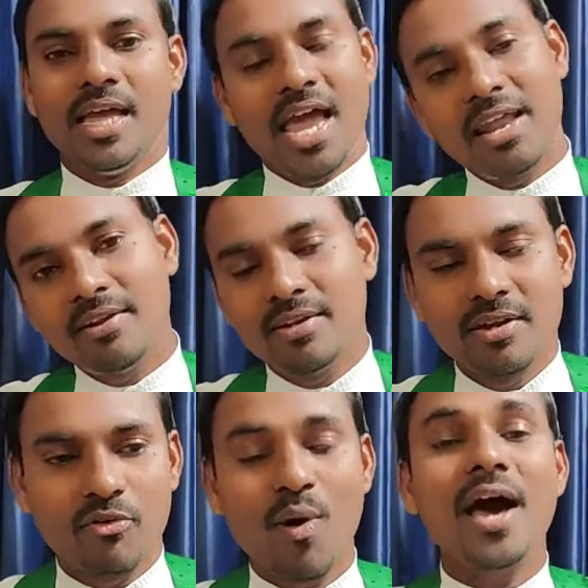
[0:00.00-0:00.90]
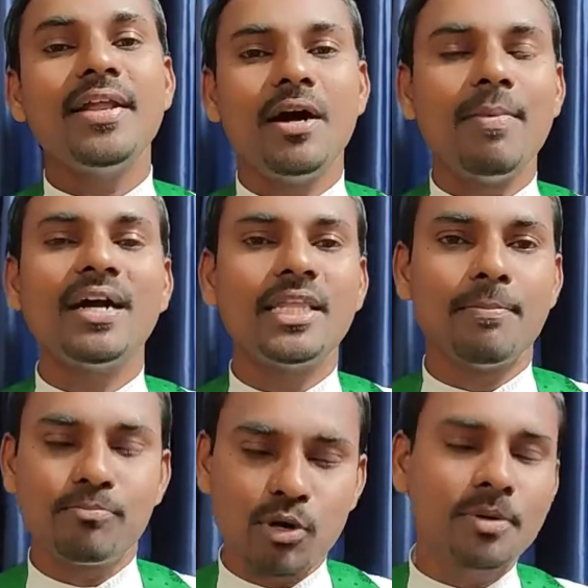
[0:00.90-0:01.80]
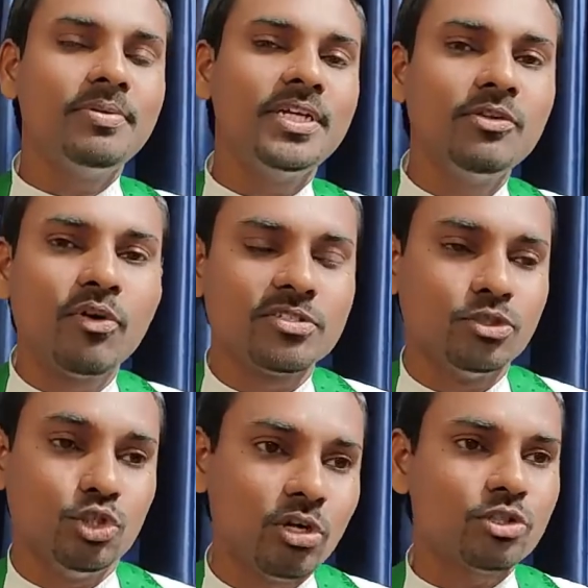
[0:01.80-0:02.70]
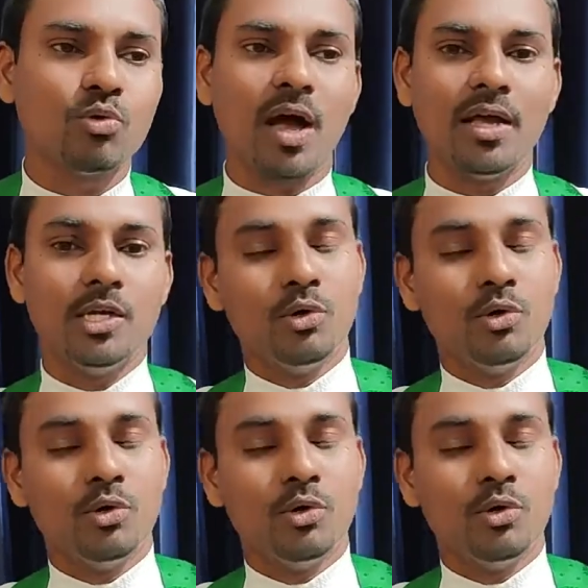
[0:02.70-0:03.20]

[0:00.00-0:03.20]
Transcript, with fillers: And one among them, probably it was Joshua,